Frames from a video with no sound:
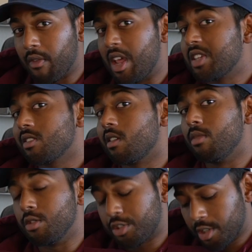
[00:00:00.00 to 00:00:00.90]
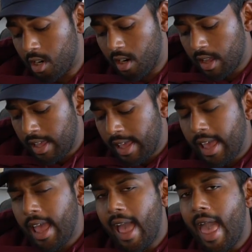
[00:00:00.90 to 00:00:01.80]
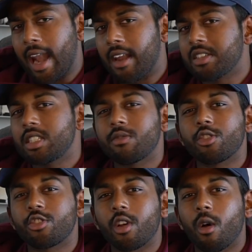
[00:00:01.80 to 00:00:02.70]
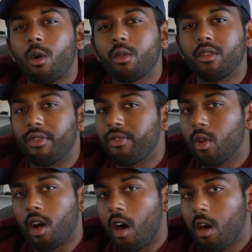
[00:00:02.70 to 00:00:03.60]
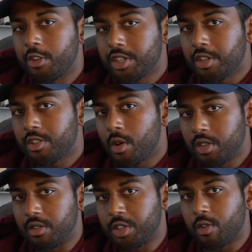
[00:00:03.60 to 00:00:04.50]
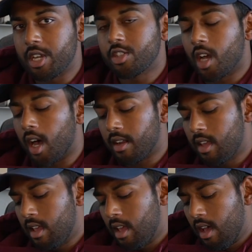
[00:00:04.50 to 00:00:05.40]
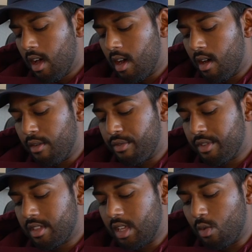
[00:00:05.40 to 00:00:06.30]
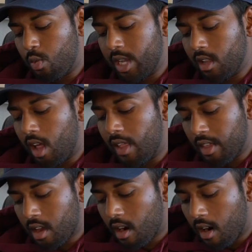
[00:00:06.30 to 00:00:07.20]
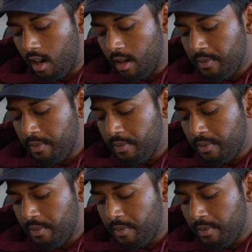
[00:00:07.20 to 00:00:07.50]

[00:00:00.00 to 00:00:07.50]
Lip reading: of an SLR brochure, and it doesn't even show the full car, just it shows a little screenshot of the wheel on the car.